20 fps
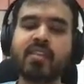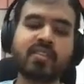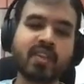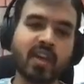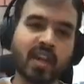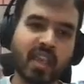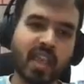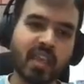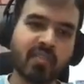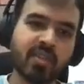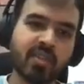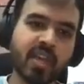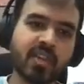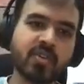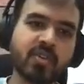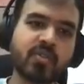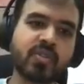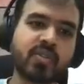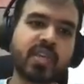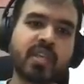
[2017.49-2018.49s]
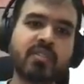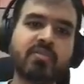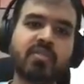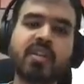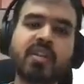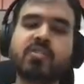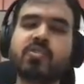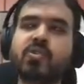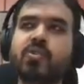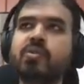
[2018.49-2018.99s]
So again, we are using
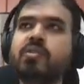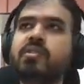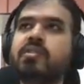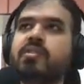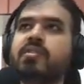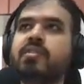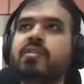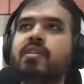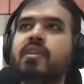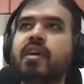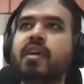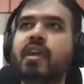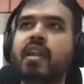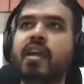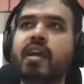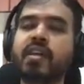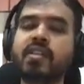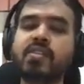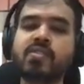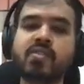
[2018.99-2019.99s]
inference rules, right?